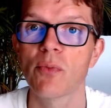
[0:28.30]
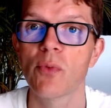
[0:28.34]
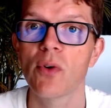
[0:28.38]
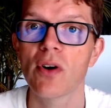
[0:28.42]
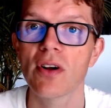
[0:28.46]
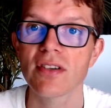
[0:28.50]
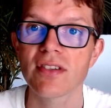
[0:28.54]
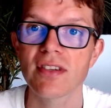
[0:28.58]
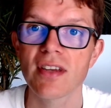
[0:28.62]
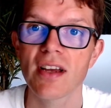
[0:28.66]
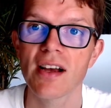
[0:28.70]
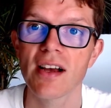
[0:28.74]
on
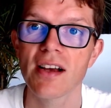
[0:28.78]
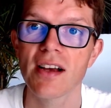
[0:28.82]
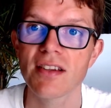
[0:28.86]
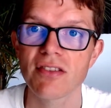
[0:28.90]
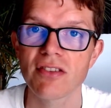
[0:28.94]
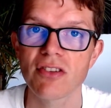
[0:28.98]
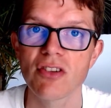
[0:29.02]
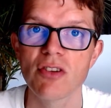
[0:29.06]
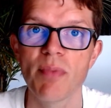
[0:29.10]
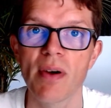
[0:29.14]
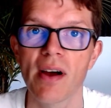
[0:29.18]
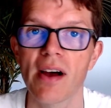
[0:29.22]
what
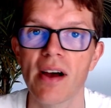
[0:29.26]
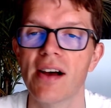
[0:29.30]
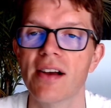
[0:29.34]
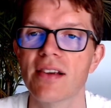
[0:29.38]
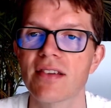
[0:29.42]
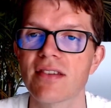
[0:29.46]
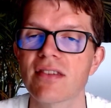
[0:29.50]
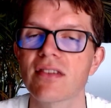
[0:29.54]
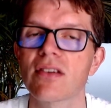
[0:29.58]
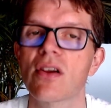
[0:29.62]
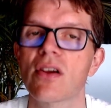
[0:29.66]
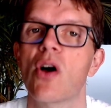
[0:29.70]
task you
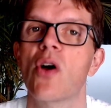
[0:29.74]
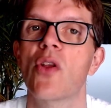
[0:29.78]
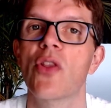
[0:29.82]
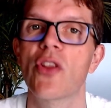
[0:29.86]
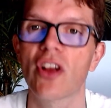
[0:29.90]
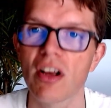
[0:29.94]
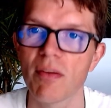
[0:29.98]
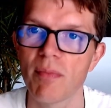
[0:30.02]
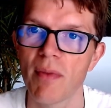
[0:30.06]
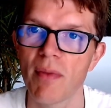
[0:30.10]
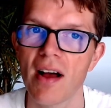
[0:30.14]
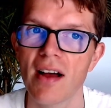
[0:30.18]
pass on the
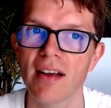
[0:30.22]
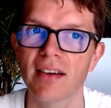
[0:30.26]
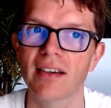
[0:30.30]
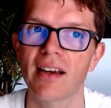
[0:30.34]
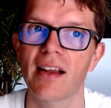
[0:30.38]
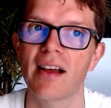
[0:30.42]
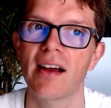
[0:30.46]
command